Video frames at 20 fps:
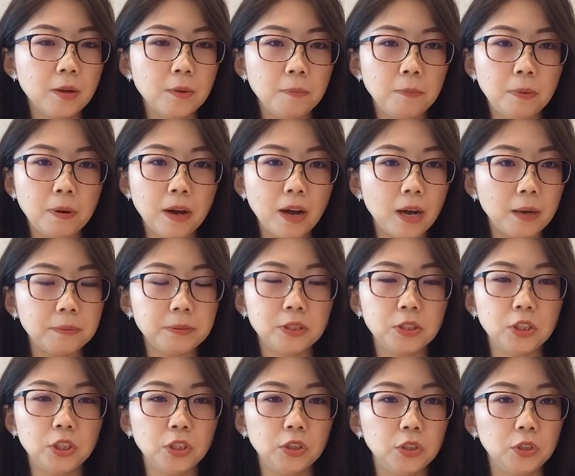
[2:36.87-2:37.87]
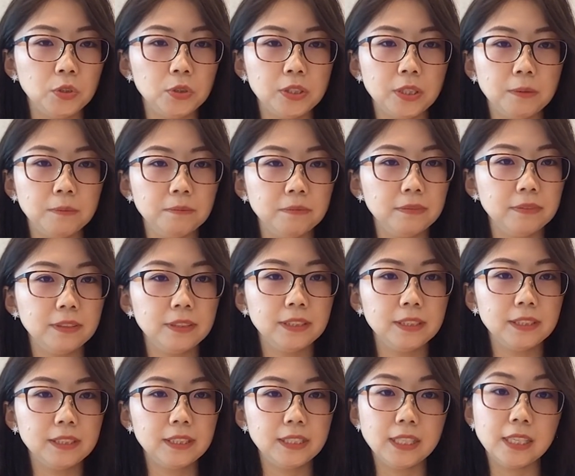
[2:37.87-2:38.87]
perhaps due to some
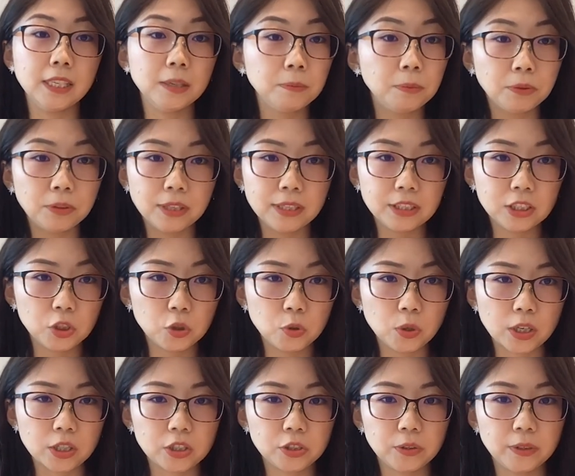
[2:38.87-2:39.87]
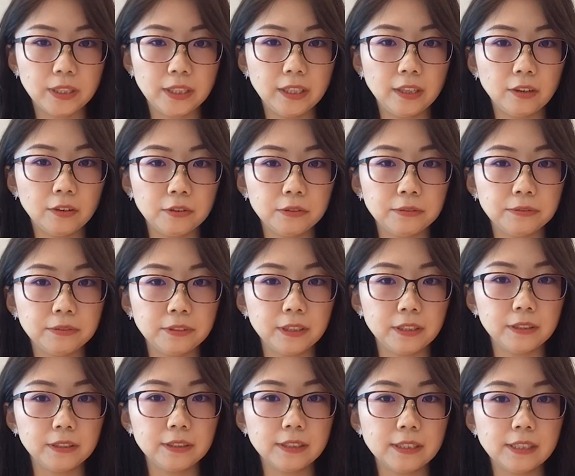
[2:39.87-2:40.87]
deliberate structuring of
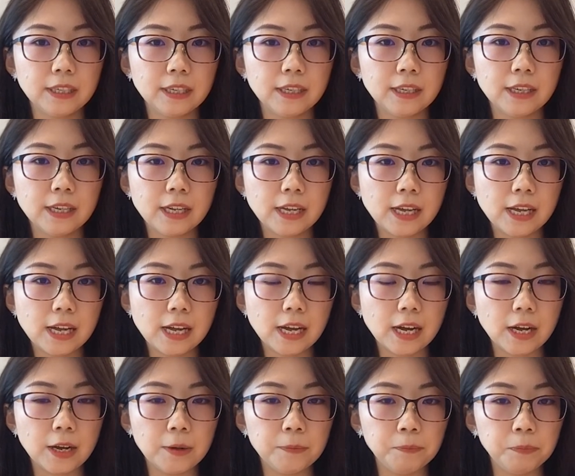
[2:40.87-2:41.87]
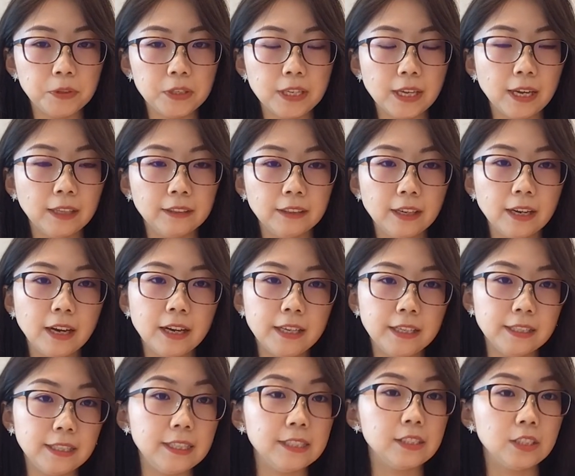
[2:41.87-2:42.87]
the
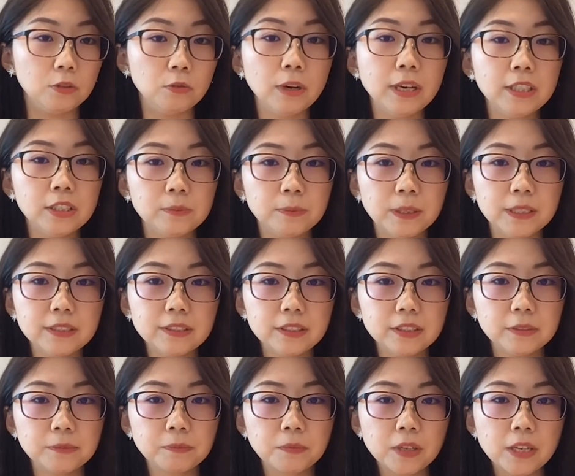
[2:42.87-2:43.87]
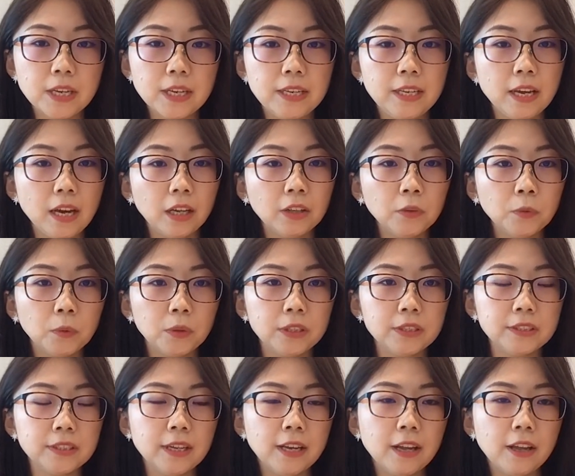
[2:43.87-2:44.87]
underlying lease arrangements. In other
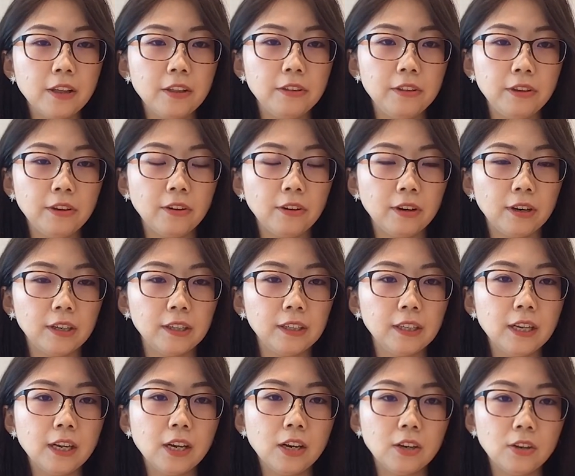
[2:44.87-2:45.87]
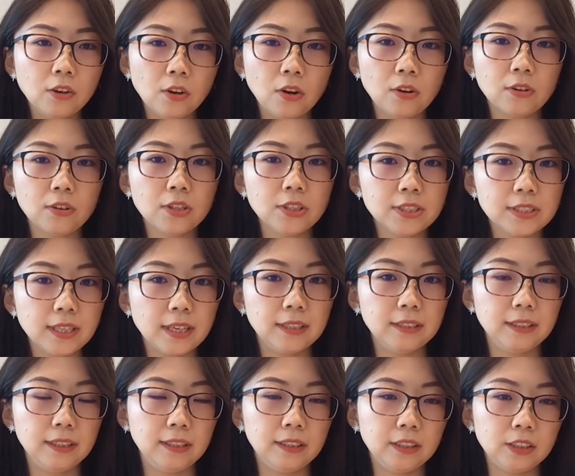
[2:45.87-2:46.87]
words, there are
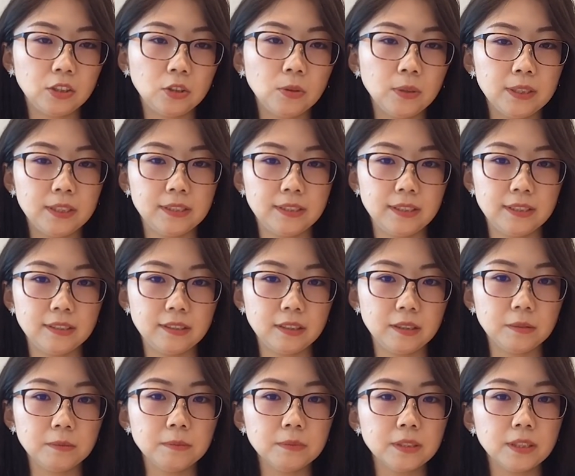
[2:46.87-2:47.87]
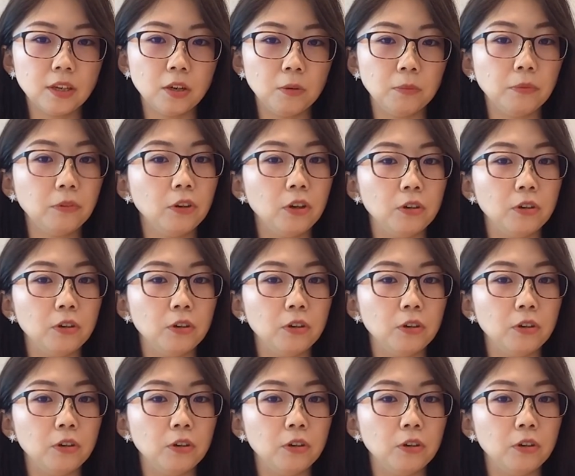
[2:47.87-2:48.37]
long-standing criticism of